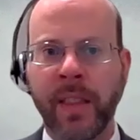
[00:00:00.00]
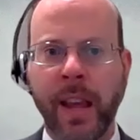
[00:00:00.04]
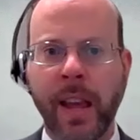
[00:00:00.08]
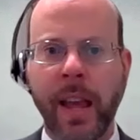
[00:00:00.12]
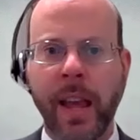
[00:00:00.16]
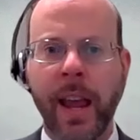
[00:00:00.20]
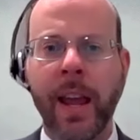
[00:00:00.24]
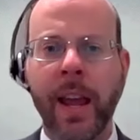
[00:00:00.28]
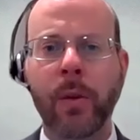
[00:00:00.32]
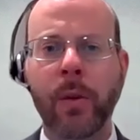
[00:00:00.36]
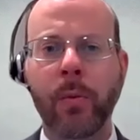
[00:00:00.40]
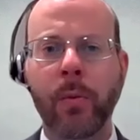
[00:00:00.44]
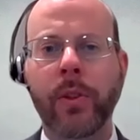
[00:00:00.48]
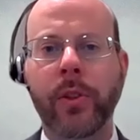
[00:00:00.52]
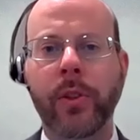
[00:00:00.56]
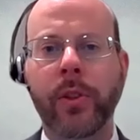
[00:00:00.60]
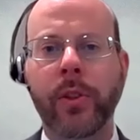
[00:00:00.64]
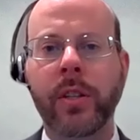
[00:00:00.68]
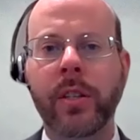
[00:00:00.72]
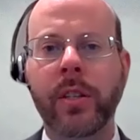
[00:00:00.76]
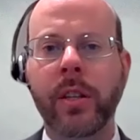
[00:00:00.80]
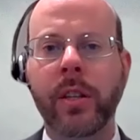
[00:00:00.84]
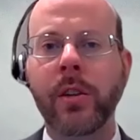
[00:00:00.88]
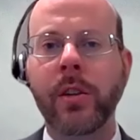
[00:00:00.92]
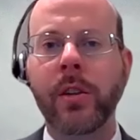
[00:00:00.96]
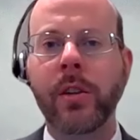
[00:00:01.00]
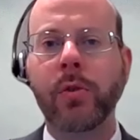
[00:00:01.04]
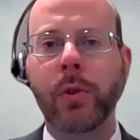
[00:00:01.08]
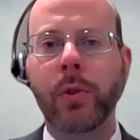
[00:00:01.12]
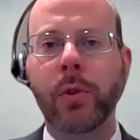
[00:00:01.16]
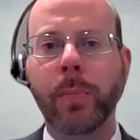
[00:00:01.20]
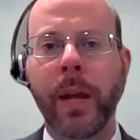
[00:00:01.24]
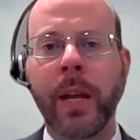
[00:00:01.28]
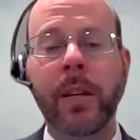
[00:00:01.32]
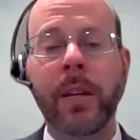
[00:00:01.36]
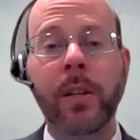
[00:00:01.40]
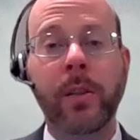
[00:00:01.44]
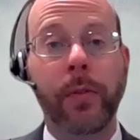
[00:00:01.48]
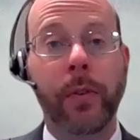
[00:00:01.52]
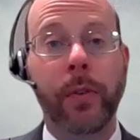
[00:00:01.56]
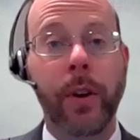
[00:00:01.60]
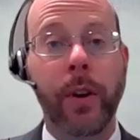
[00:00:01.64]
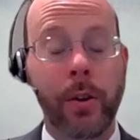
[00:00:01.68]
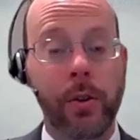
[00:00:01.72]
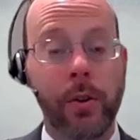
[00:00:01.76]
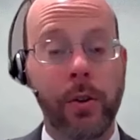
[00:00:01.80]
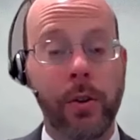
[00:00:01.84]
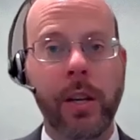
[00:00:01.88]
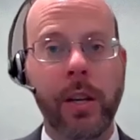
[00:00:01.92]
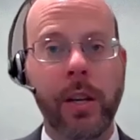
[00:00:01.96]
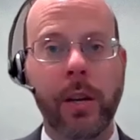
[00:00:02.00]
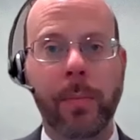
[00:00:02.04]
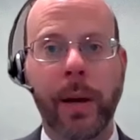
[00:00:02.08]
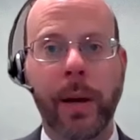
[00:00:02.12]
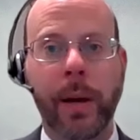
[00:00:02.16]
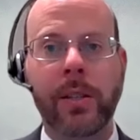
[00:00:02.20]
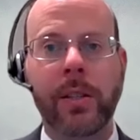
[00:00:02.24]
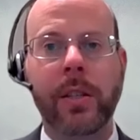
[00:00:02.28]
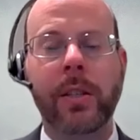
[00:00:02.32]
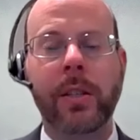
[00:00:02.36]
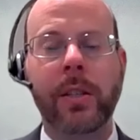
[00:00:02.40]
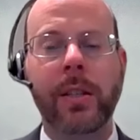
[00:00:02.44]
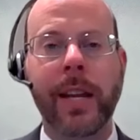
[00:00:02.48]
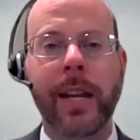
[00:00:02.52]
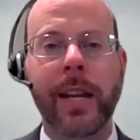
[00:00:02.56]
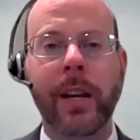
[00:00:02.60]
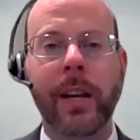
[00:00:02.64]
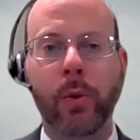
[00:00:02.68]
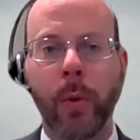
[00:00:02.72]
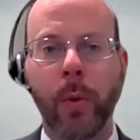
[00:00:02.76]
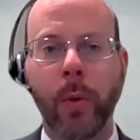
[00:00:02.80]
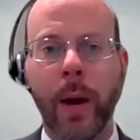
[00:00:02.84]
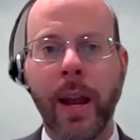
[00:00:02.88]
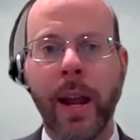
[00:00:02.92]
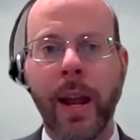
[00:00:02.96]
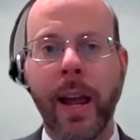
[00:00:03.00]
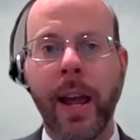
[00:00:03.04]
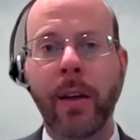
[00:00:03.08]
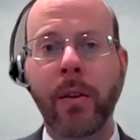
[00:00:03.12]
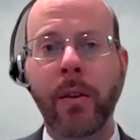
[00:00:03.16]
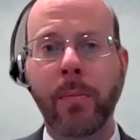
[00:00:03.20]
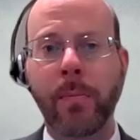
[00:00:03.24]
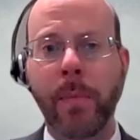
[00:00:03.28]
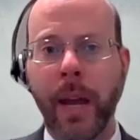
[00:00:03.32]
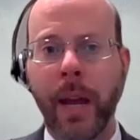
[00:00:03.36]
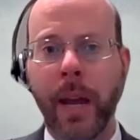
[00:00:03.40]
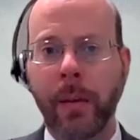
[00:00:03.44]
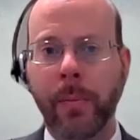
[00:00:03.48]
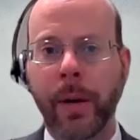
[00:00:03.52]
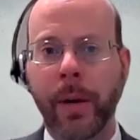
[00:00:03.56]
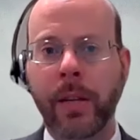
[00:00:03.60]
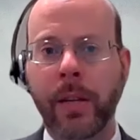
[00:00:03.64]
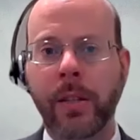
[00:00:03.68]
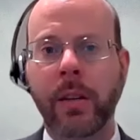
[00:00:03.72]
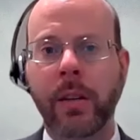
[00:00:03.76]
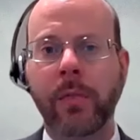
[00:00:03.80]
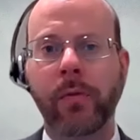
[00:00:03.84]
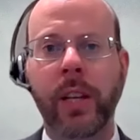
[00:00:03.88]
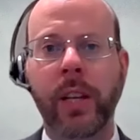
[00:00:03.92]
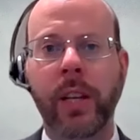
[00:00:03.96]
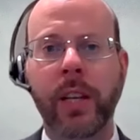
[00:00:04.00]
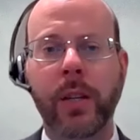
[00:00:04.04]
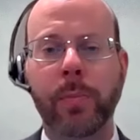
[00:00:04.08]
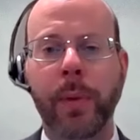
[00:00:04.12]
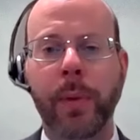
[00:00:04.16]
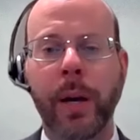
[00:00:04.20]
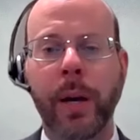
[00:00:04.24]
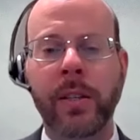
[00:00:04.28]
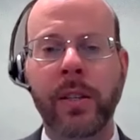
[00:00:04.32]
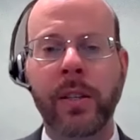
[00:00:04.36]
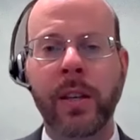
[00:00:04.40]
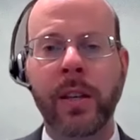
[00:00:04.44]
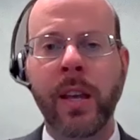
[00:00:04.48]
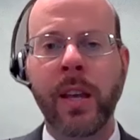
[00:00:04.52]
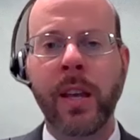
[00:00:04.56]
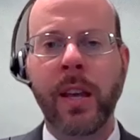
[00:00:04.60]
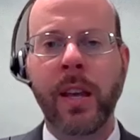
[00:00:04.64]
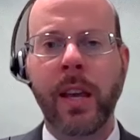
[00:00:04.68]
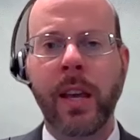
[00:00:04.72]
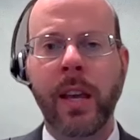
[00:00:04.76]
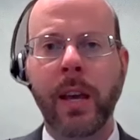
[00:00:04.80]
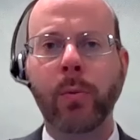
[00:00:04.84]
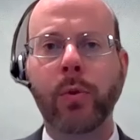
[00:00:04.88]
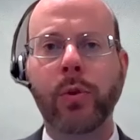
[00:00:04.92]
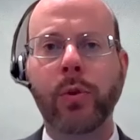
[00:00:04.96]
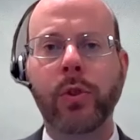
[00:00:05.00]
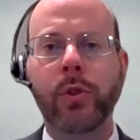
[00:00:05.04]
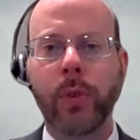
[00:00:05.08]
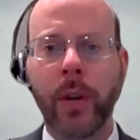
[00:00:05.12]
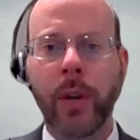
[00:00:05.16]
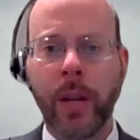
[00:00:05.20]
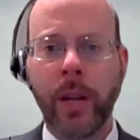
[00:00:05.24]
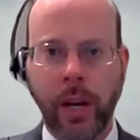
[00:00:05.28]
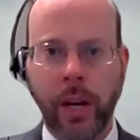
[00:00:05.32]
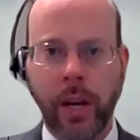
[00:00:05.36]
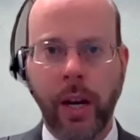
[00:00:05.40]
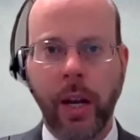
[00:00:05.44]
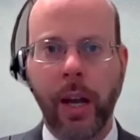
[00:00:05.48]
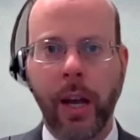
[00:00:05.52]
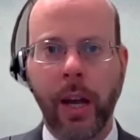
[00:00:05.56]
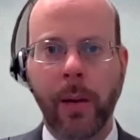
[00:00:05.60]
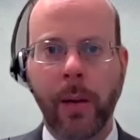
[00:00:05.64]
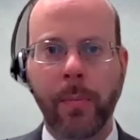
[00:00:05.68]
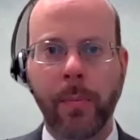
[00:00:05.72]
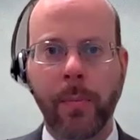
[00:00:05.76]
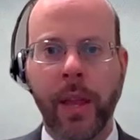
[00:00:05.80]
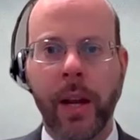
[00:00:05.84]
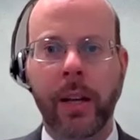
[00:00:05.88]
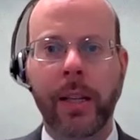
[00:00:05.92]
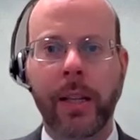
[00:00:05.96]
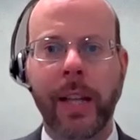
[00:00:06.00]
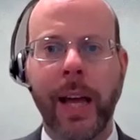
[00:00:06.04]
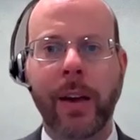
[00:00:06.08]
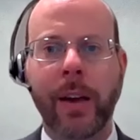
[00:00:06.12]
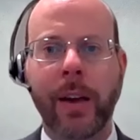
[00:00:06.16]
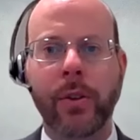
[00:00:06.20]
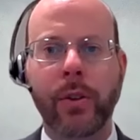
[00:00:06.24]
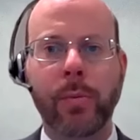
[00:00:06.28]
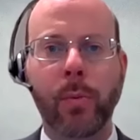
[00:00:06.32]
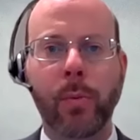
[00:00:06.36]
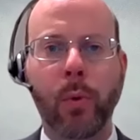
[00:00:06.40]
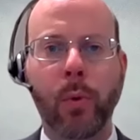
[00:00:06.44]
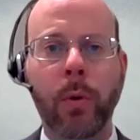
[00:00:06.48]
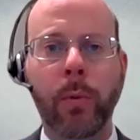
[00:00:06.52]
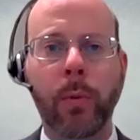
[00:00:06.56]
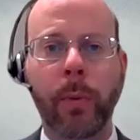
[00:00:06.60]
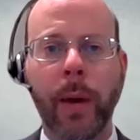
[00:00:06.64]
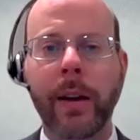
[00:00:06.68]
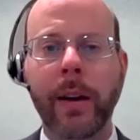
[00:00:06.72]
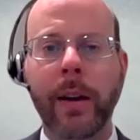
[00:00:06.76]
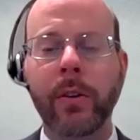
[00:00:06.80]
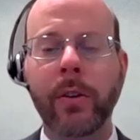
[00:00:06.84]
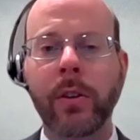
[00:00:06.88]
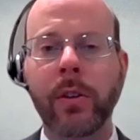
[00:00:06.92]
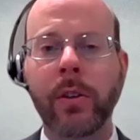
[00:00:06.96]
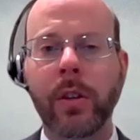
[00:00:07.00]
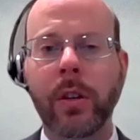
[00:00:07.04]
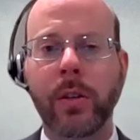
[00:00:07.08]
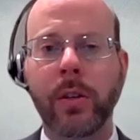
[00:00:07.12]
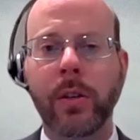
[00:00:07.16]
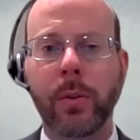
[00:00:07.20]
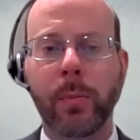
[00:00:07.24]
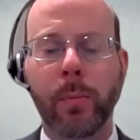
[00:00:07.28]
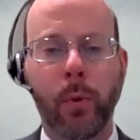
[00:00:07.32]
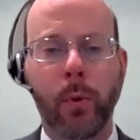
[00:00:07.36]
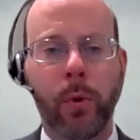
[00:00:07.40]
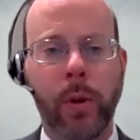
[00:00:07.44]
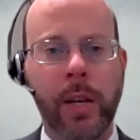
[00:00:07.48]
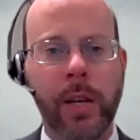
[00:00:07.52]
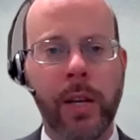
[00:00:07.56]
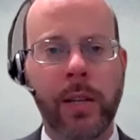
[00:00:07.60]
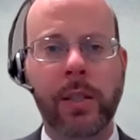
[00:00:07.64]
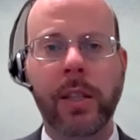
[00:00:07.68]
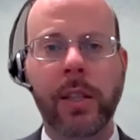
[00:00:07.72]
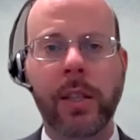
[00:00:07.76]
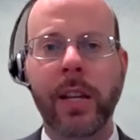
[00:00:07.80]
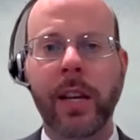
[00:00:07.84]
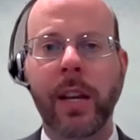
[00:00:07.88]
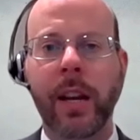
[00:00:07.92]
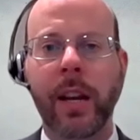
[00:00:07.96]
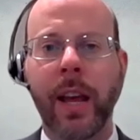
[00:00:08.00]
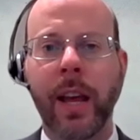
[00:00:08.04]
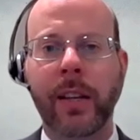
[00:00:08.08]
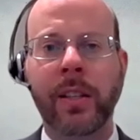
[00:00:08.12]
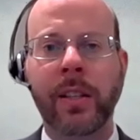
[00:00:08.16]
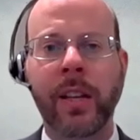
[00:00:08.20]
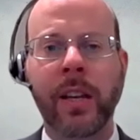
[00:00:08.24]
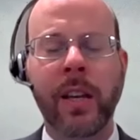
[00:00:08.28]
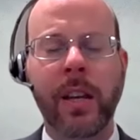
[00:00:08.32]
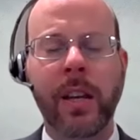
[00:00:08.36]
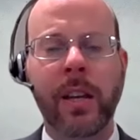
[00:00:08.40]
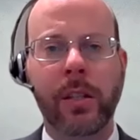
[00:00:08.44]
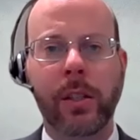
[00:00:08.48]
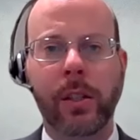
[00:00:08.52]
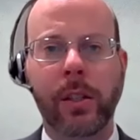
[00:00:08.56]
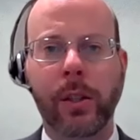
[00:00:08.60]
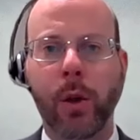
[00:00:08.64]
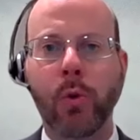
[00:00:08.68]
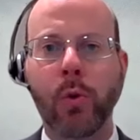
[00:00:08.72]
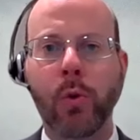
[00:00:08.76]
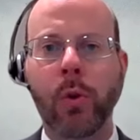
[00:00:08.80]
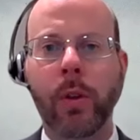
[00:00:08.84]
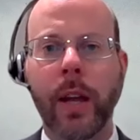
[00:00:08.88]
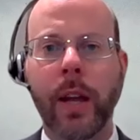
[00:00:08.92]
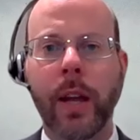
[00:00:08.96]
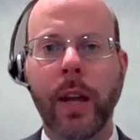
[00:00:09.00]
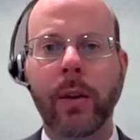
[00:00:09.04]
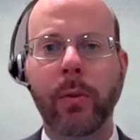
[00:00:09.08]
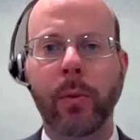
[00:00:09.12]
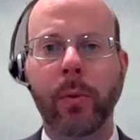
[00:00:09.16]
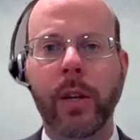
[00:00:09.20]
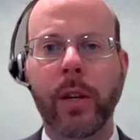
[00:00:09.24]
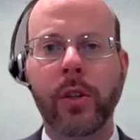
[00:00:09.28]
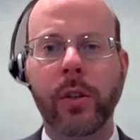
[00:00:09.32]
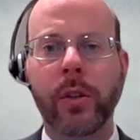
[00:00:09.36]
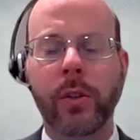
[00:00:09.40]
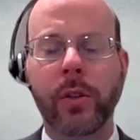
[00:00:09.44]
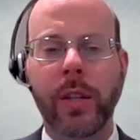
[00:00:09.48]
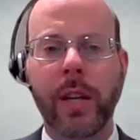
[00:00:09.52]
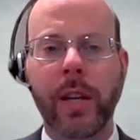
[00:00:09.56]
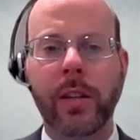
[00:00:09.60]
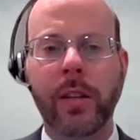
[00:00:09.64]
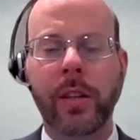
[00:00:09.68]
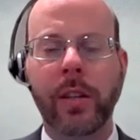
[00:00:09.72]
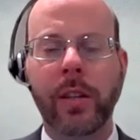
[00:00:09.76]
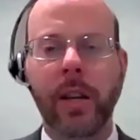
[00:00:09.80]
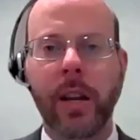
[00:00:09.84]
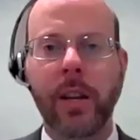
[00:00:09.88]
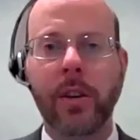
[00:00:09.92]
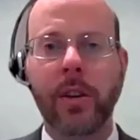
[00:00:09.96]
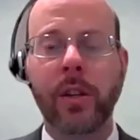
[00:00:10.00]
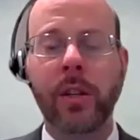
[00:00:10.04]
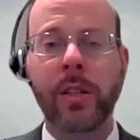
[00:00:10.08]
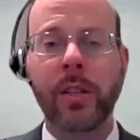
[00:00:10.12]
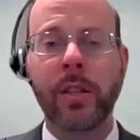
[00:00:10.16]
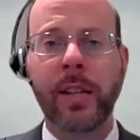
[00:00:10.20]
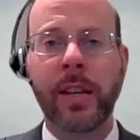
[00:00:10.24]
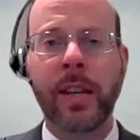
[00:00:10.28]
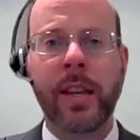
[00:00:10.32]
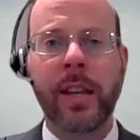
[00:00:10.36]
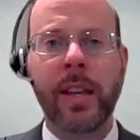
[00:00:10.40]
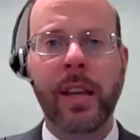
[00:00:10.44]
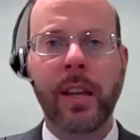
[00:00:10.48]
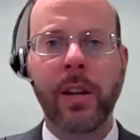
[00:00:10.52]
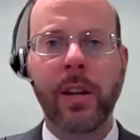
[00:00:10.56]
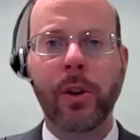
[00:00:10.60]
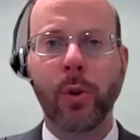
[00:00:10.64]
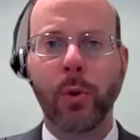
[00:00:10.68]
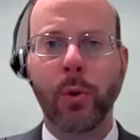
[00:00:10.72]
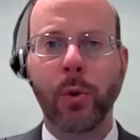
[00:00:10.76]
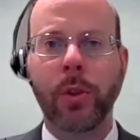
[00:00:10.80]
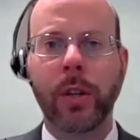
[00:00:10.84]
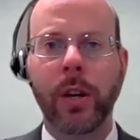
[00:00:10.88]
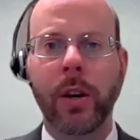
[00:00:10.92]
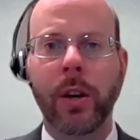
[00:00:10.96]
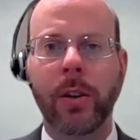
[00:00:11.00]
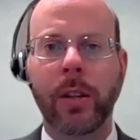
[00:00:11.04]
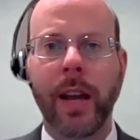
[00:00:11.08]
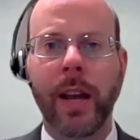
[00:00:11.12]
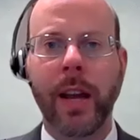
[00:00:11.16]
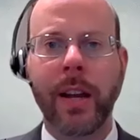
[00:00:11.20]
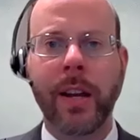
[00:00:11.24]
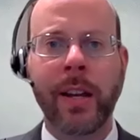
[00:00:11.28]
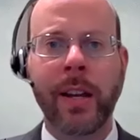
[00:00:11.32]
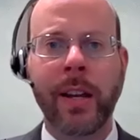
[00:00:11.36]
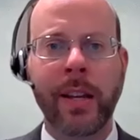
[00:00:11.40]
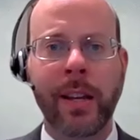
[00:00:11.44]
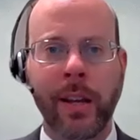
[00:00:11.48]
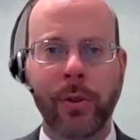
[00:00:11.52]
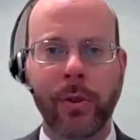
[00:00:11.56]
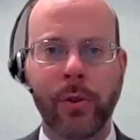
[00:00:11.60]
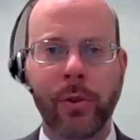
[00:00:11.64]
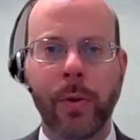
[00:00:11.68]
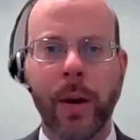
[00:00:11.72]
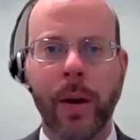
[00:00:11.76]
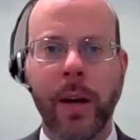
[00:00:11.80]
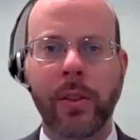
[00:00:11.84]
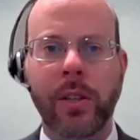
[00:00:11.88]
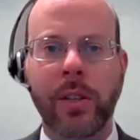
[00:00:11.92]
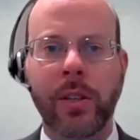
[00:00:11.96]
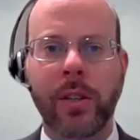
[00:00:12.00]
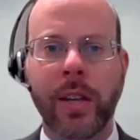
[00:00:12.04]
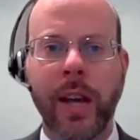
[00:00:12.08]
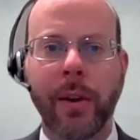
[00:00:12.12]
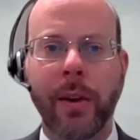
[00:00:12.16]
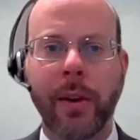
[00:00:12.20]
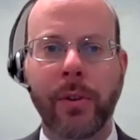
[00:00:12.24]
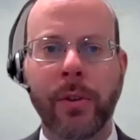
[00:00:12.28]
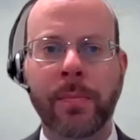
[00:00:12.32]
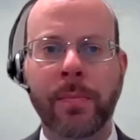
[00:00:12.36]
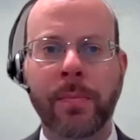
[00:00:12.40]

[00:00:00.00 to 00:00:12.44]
And with continued space for intercity buses like Greyhound, Megabus, and Flixbus, it will strengthen a hub that allows more riders to more easily connect to local and regional destinations in North Carolina and throughout the South.